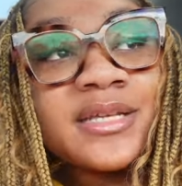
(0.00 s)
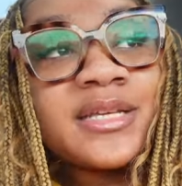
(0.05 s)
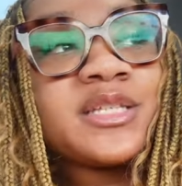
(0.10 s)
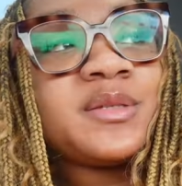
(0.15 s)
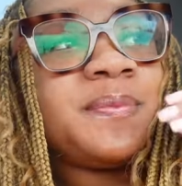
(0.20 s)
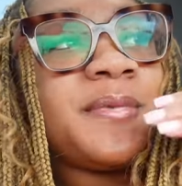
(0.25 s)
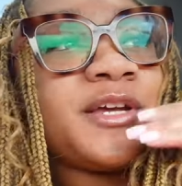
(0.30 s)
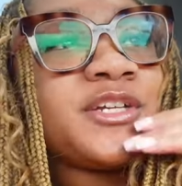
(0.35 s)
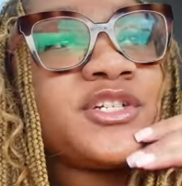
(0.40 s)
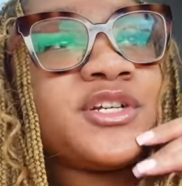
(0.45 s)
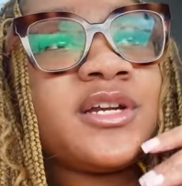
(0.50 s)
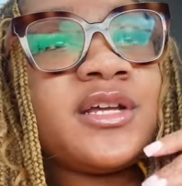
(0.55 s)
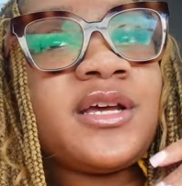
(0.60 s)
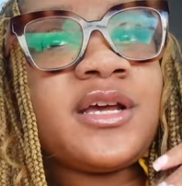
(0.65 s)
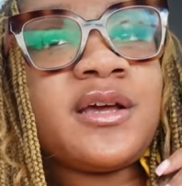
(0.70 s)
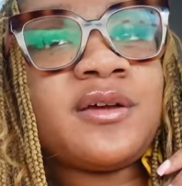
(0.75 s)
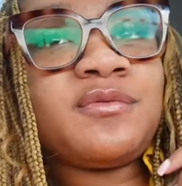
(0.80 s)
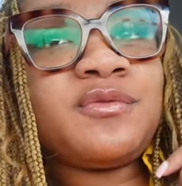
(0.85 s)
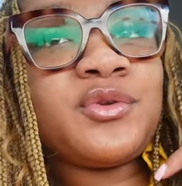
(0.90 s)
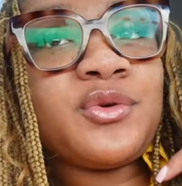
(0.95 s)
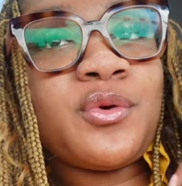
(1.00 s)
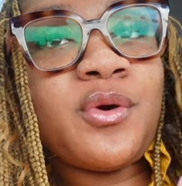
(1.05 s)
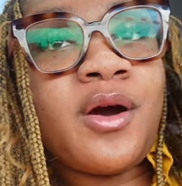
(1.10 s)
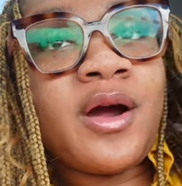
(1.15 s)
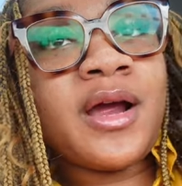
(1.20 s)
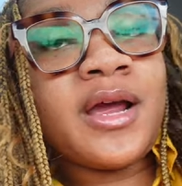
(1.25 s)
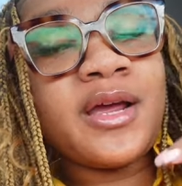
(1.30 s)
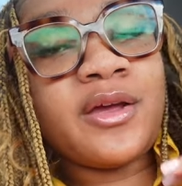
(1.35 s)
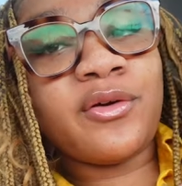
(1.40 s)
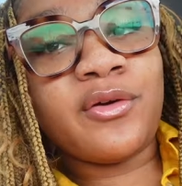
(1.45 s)
especially if you
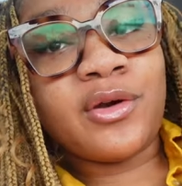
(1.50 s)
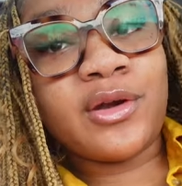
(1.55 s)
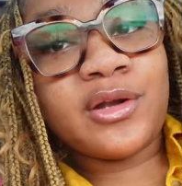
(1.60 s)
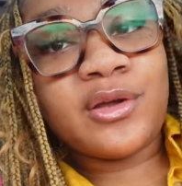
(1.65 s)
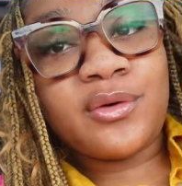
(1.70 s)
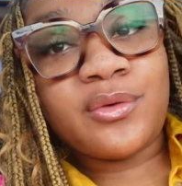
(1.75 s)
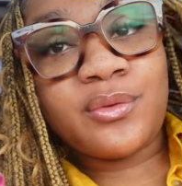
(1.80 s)
are a girly